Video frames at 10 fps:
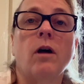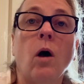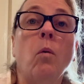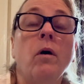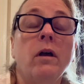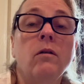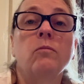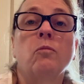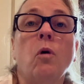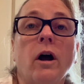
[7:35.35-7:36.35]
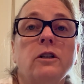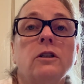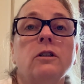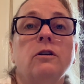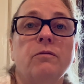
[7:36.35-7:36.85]
oil,
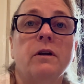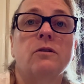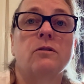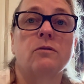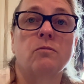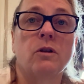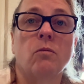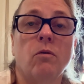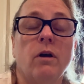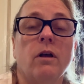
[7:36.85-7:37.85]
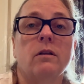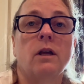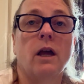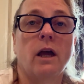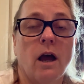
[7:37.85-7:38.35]
washing your faces with oil
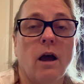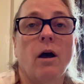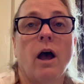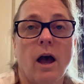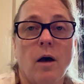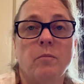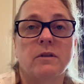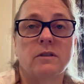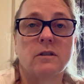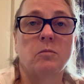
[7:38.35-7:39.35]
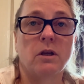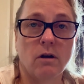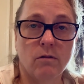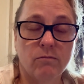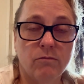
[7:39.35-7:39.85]
happens to
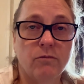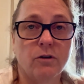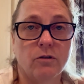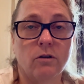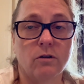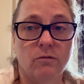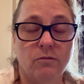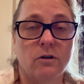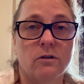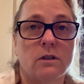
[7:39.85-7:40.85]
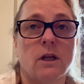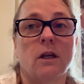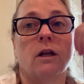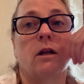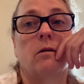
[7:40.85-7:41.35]
be very good for your
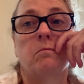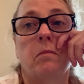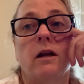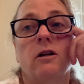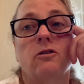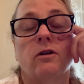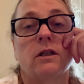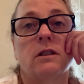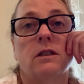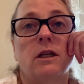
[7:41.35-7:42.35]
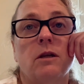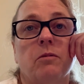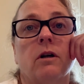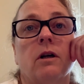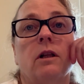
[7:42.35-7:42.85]
skin. It penetrates
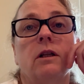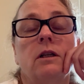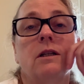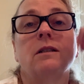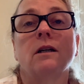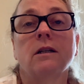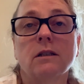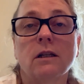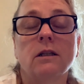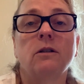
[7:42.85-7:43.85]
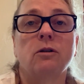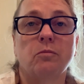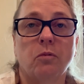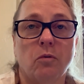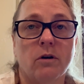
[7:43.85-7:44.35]
deeper. It clean. It does clean your
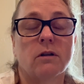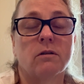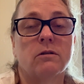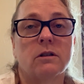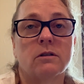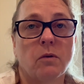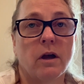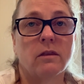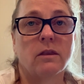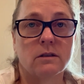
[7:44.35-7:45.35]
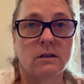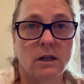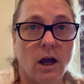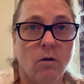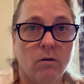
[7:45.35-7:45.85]
pores, despite that it's
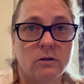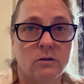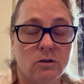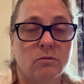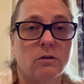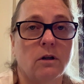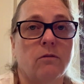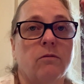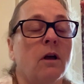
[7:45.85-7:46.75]
counterintuitive.